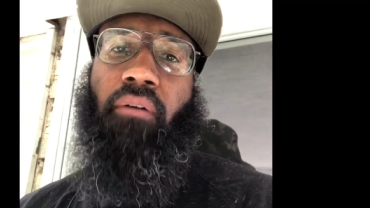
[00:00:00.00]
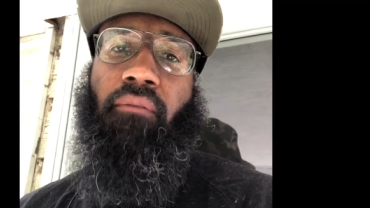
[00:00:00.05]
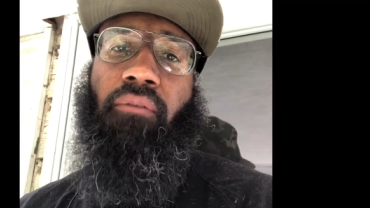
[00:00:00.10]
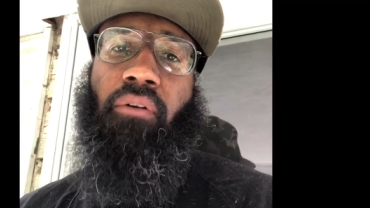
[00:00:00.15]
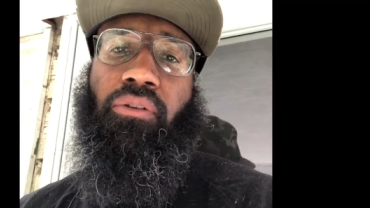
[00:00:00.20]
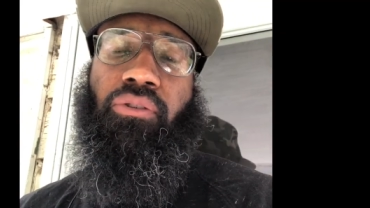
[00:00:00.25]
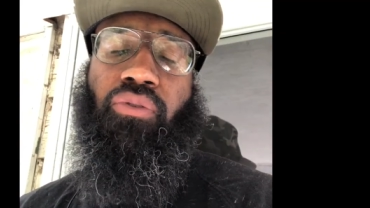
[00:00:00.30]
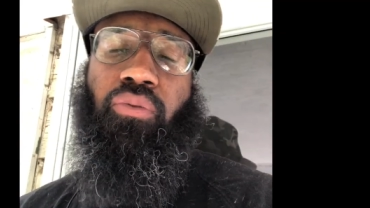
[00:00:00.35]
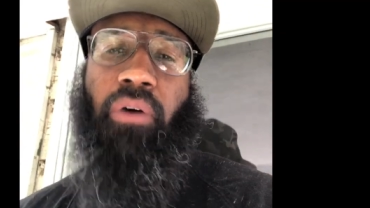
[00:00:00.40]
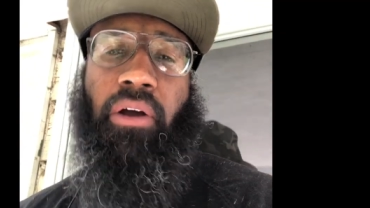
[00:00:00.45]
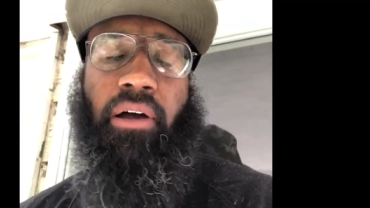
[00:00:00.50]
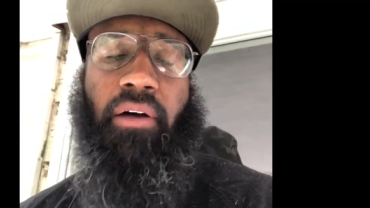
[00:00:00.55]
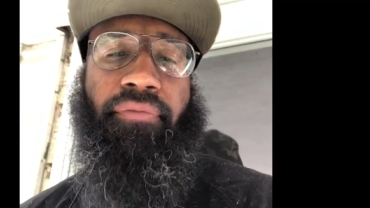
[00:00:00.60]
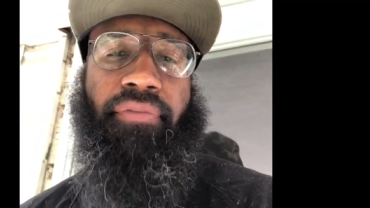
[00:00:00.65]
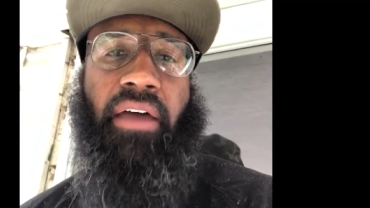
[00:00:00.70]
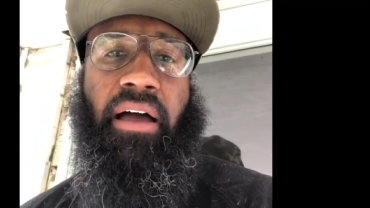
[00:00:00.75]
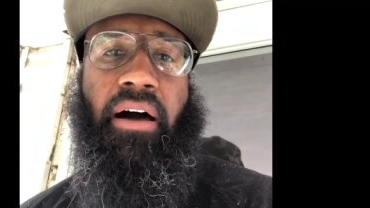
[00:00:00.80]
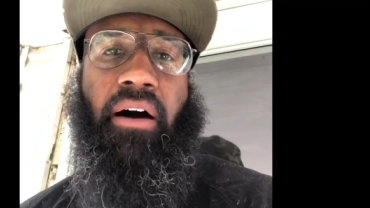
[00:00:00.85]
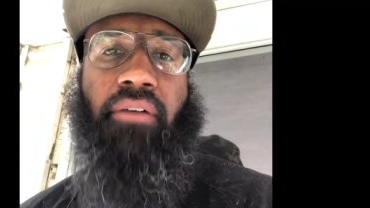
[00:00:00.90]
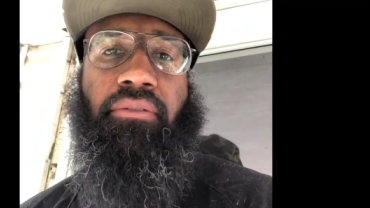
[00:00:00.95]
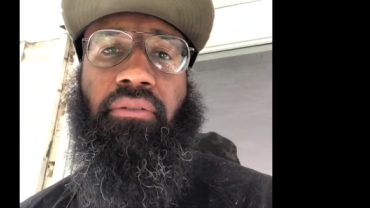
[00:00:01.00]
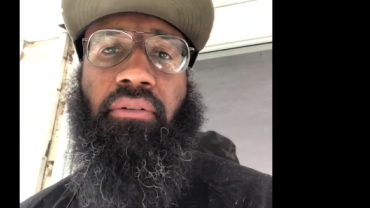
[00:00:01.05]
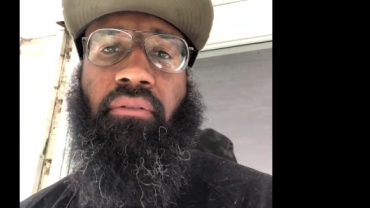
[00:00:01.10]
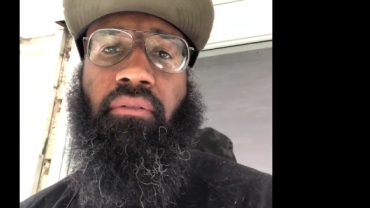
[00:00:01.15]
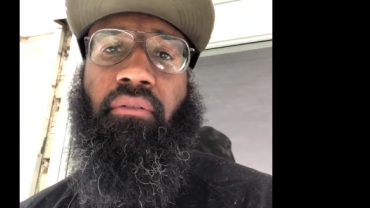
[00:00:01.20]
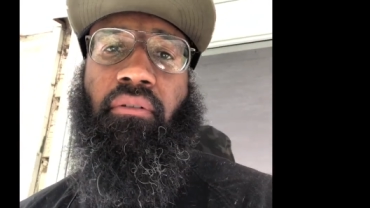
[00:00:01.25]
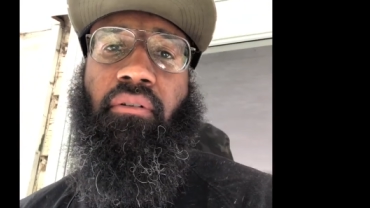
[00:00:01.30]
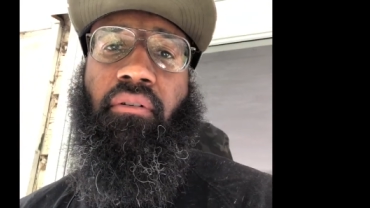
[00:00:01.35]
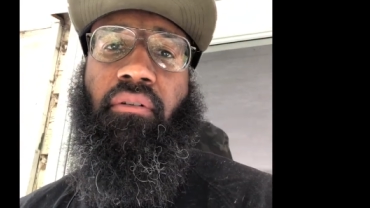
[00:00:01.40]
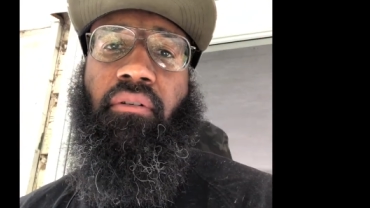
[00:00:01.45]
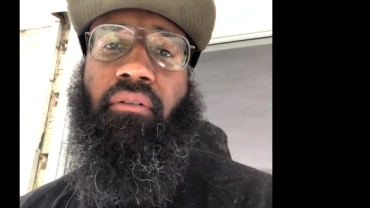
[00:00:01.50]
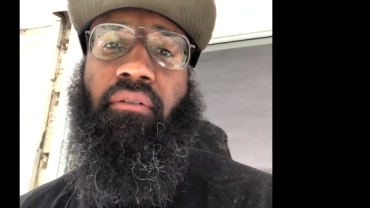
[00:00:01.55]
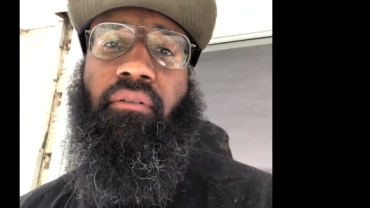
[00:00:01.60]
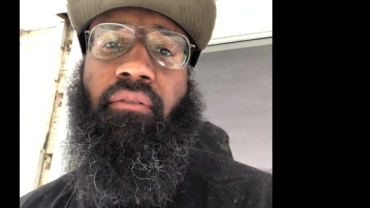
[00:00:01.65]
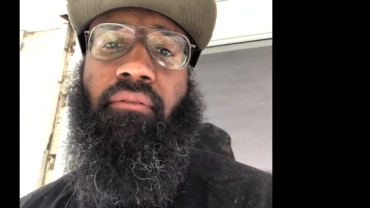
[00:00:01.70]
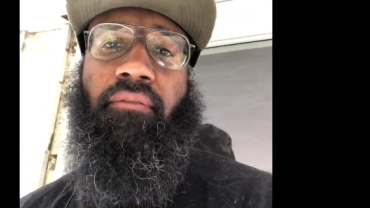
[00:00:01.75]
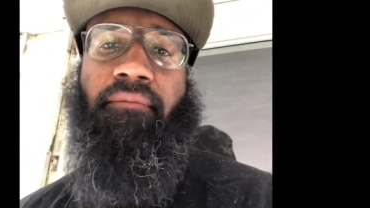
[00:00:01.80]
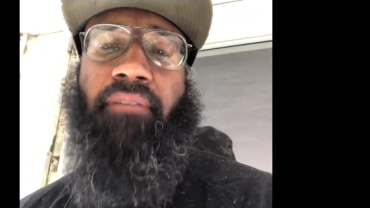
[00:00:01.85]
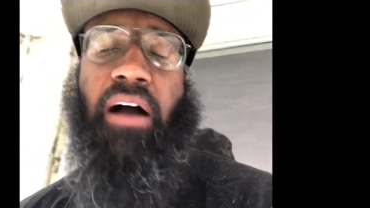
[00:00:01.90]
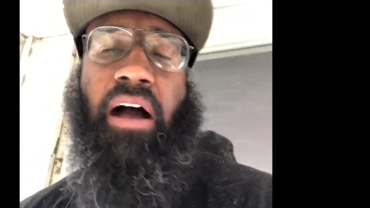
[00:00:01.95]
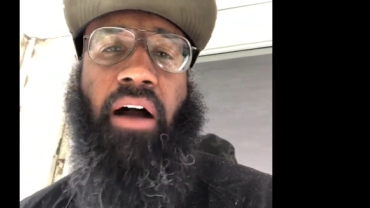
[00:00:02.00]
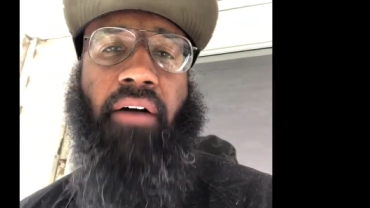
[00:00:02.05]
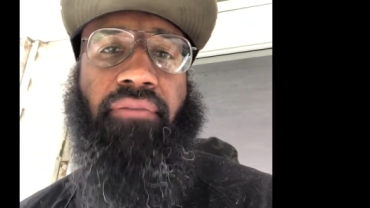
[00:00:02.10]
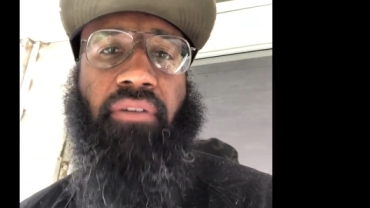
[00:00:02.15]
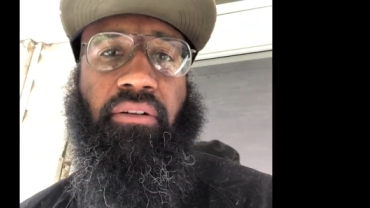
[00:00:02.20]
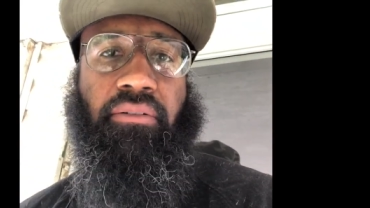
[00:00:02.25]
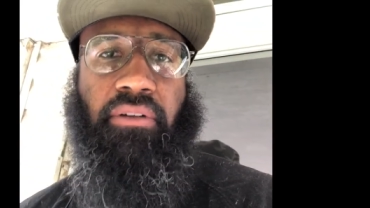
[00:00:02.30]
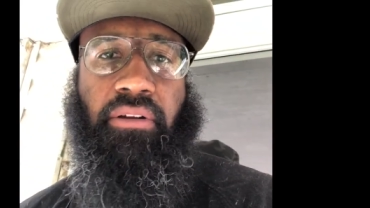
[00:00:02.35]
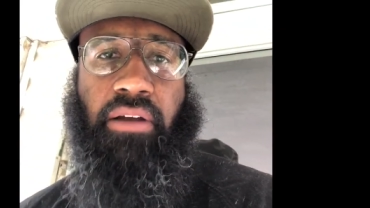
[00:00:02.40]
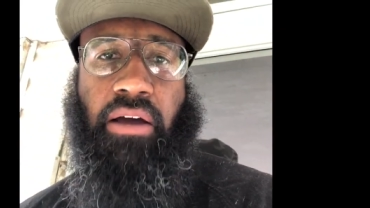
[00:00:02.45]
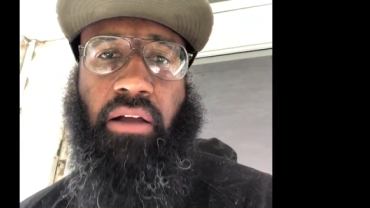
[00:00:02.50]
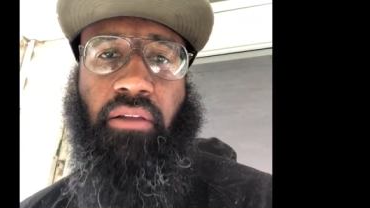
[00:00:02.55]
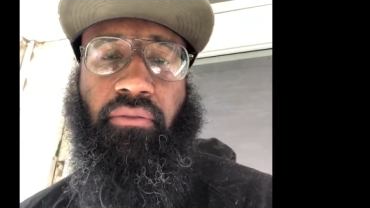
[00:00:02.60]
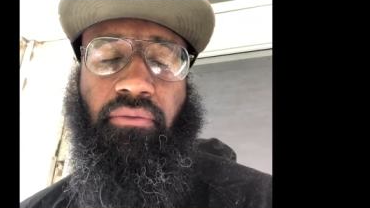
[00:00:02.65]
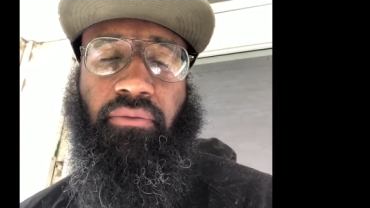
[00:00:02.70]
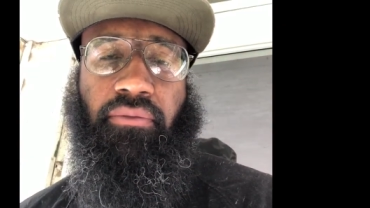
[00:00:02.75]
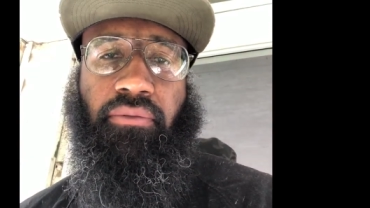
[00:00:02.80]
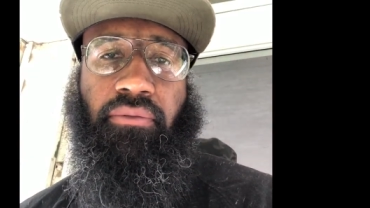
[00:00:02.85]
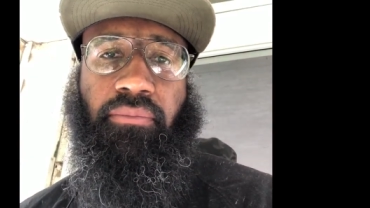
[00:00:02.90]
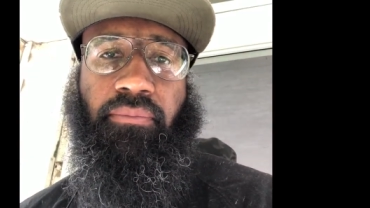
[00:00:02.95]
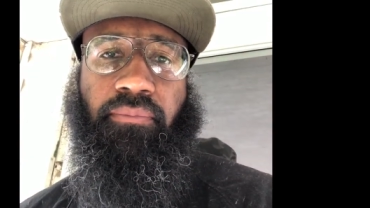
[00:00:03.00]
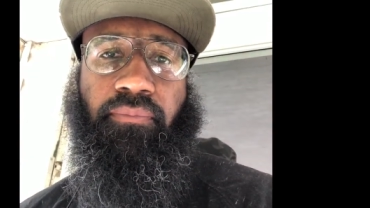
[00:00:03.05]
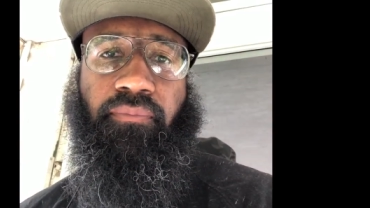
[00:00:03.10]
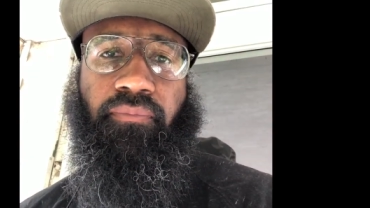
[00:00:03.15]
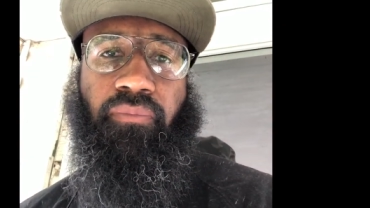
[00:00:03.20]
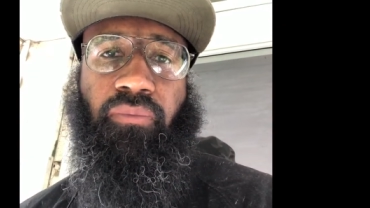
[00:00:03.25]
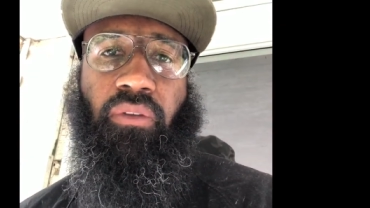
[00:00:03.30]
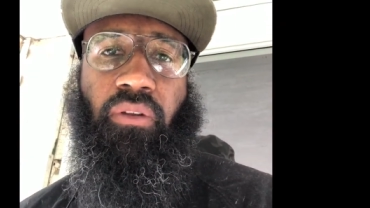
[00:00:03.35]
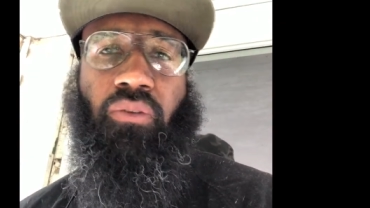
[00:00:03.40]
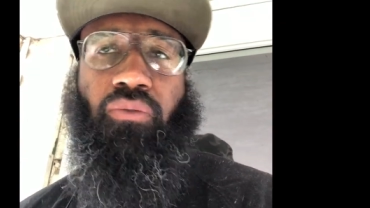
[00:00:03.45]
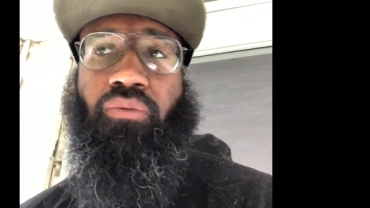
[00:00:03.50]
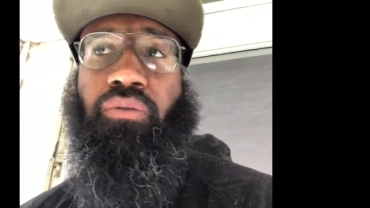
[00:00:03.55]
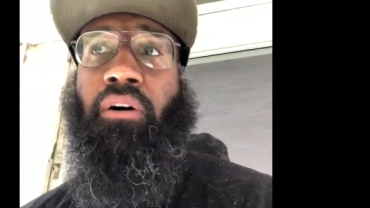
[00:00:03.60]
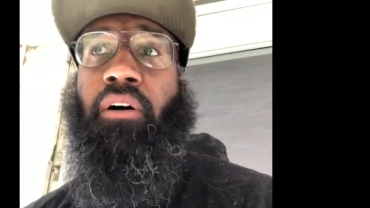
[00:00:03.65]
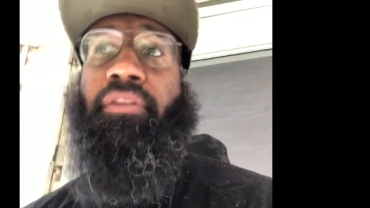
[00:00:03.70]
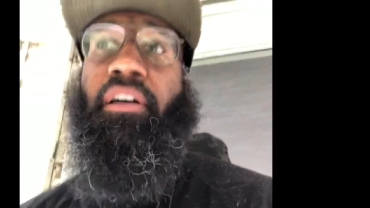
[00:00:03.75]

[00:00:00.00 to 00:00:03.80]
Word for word: for twelve thousand five hundred dollars. Twelve